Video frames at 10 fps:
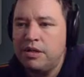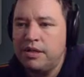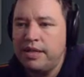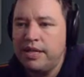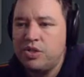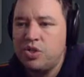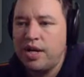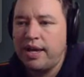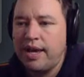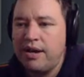Git
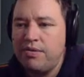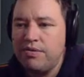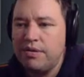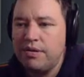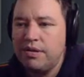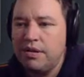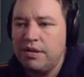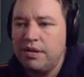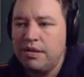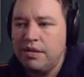checkout.
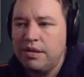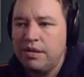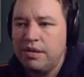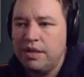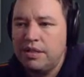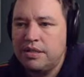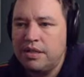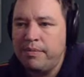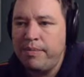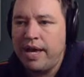It's going
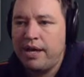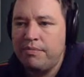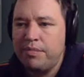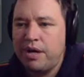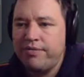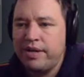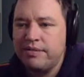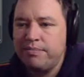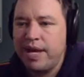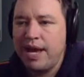to modify
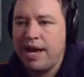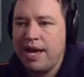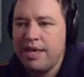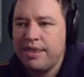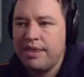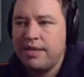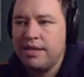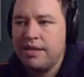some path.